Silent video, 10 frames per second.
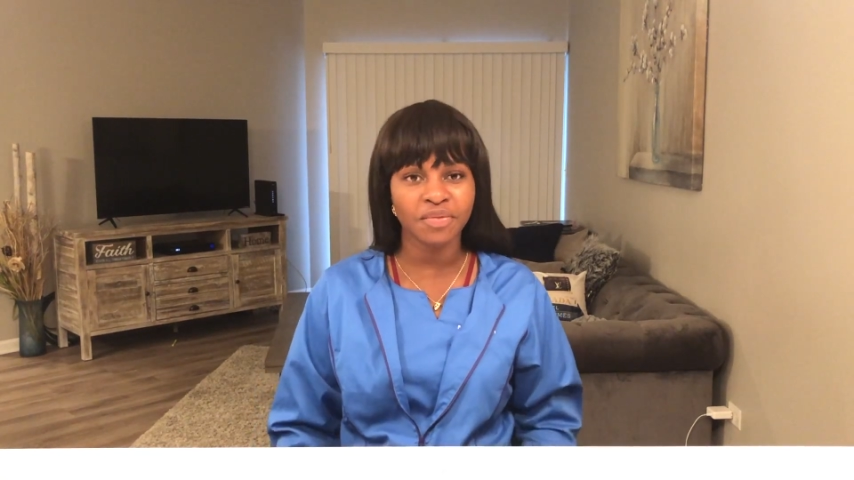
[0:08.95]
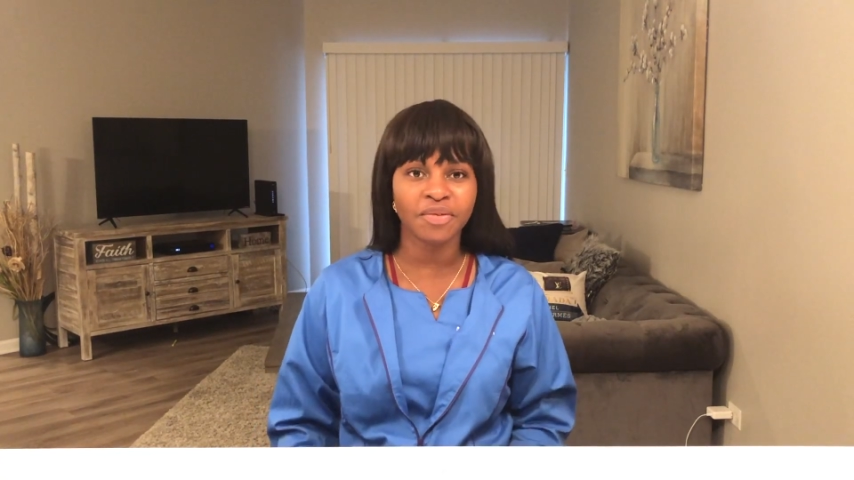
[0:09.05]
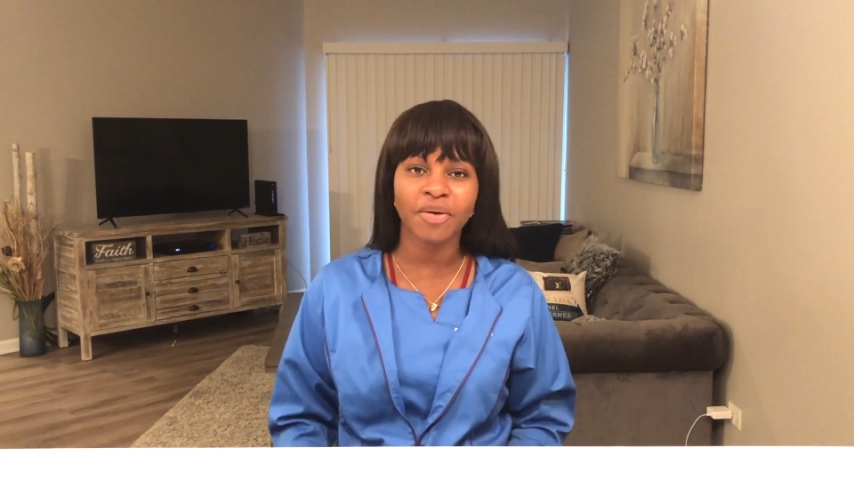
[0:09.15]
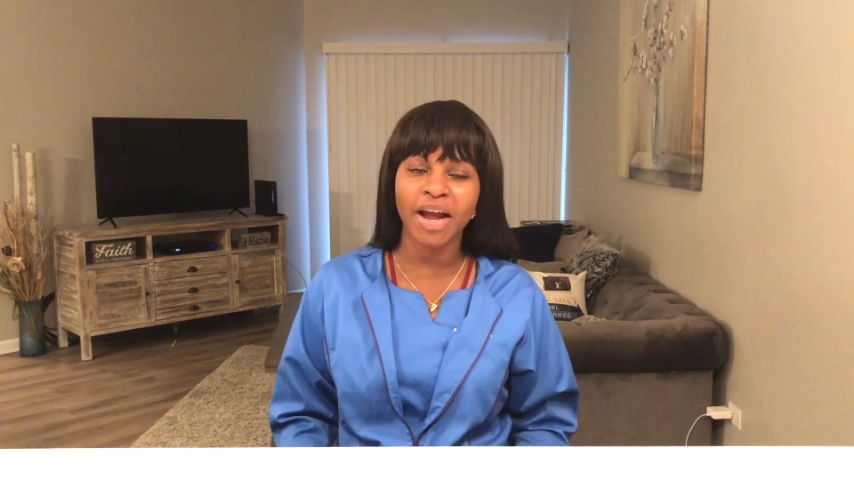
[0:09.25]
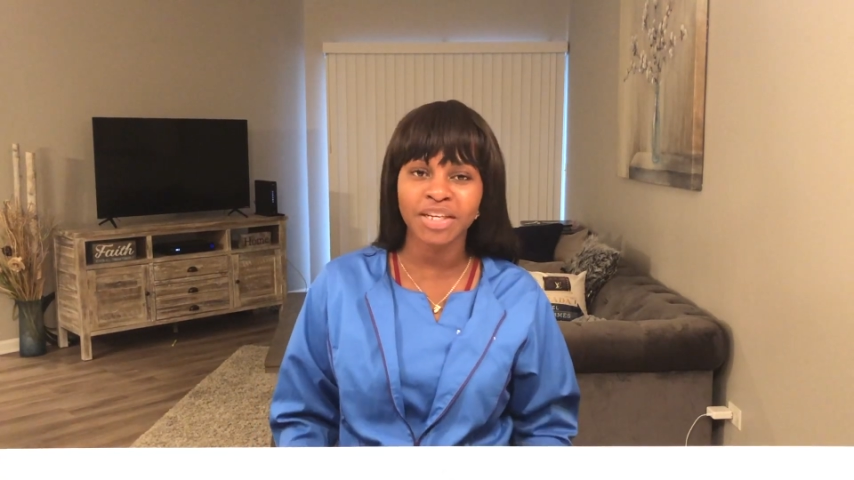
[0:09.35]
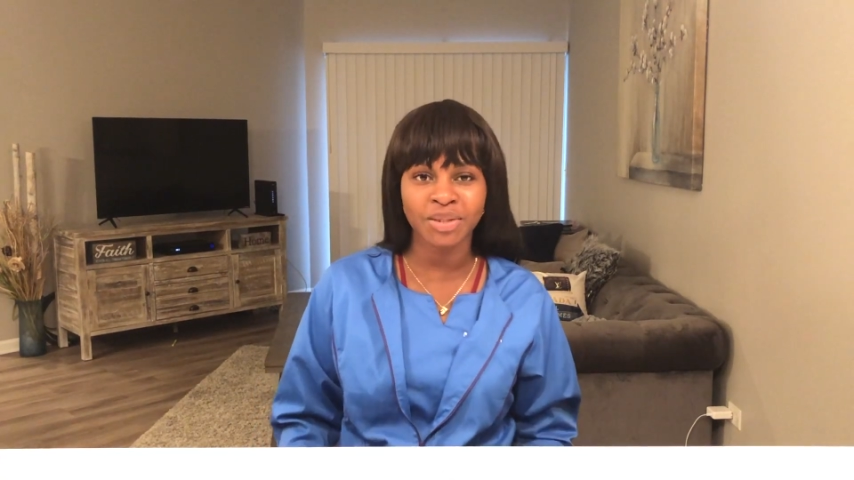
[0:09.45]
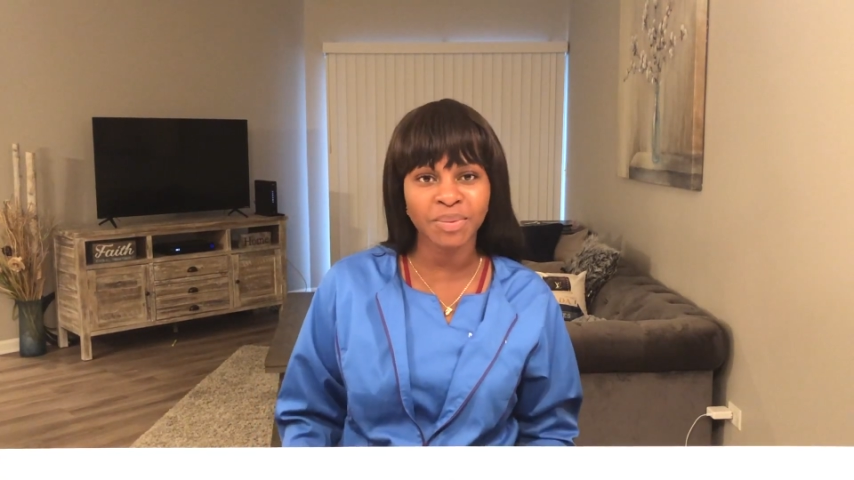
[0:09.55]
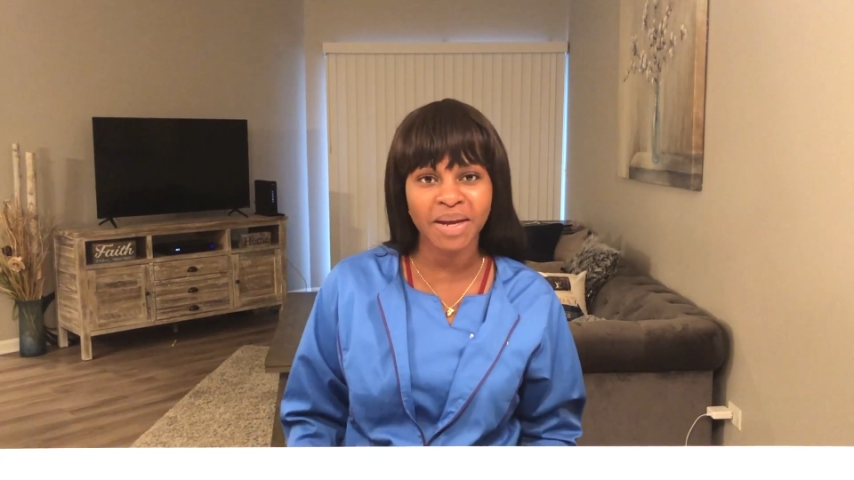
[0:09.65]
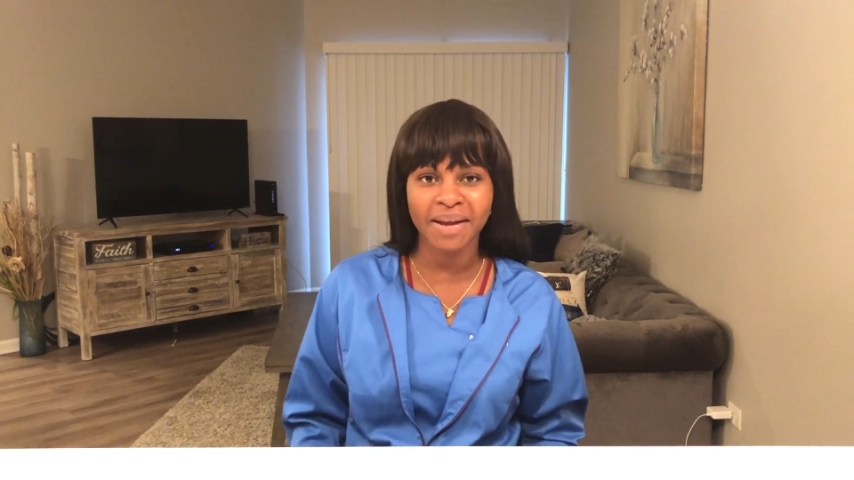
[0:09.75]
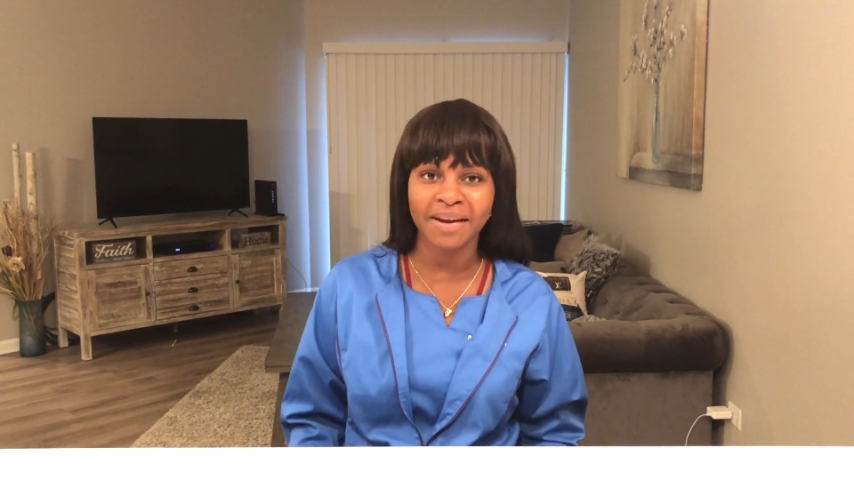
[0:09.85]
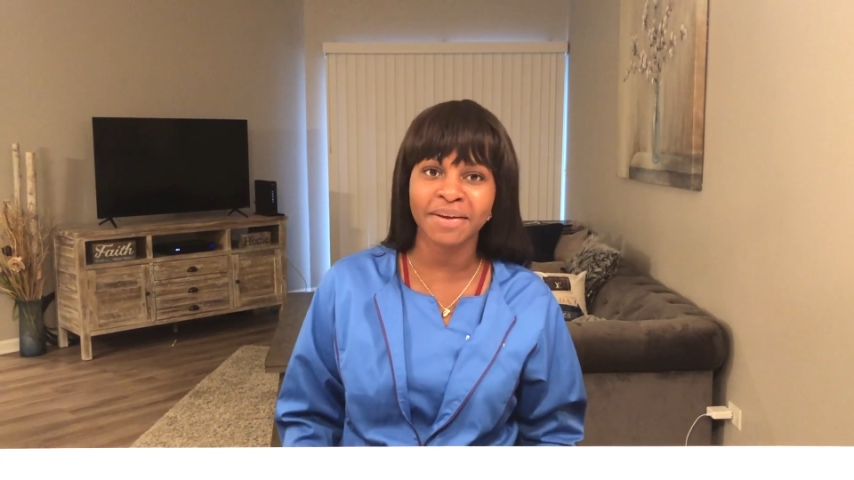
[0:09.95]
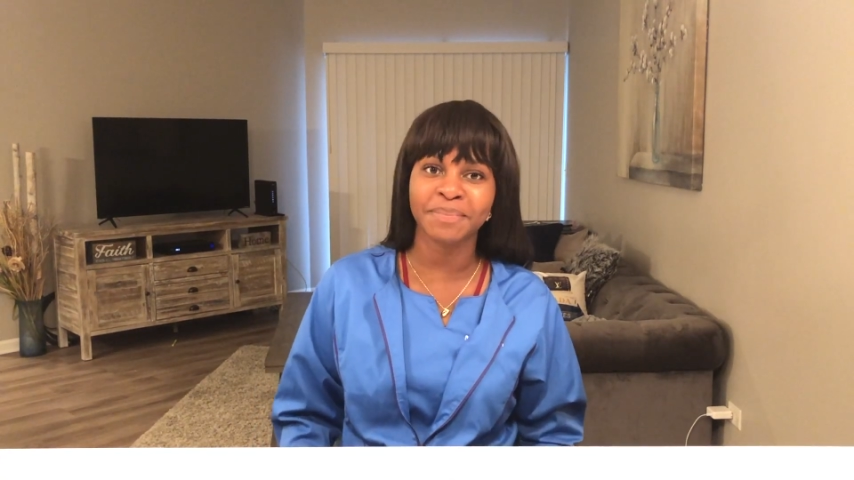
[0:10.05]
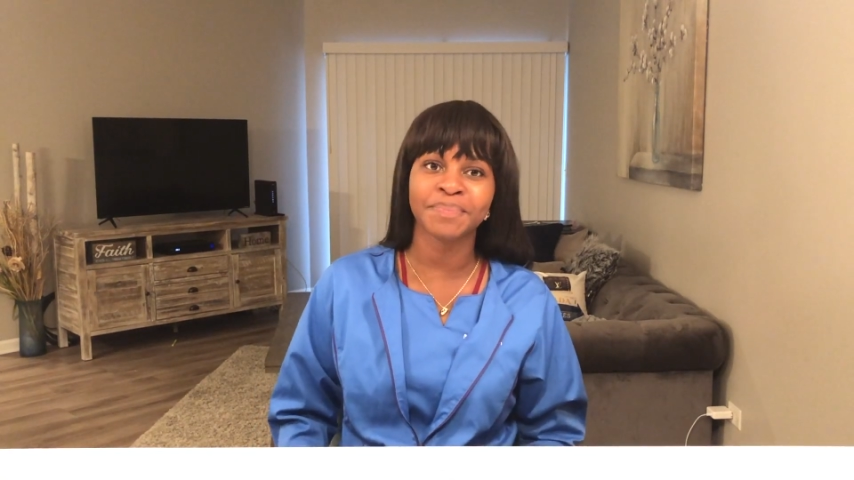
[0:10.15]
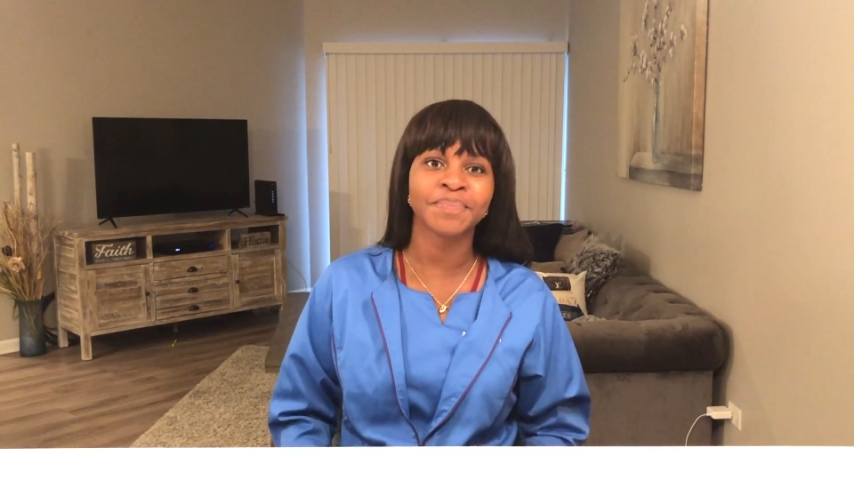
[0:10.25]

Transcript: you've graduated.